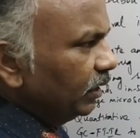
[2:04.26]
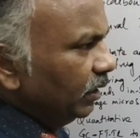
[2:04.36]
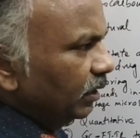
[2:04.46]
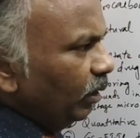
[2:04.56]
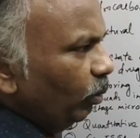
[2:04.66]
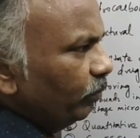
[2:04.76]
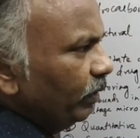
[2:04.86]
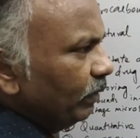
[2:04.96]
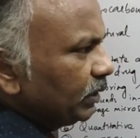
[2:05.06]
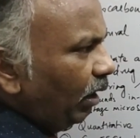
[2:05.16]
Now
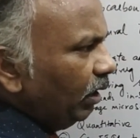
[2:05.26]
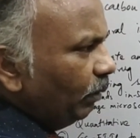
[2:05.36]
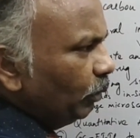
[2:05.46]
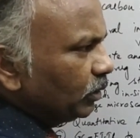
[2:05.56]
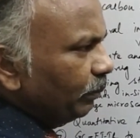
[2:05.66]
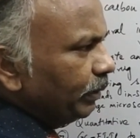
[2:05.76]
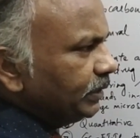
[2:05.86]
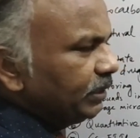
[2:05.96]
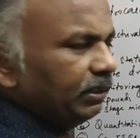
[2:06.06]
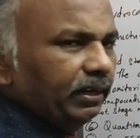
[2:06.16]
we will talk about the
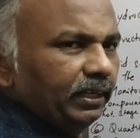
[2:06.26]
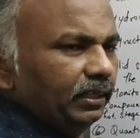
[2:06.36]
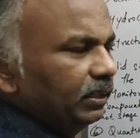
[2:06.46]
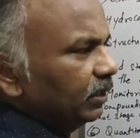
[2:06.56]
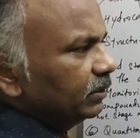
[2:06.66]
benzene ring.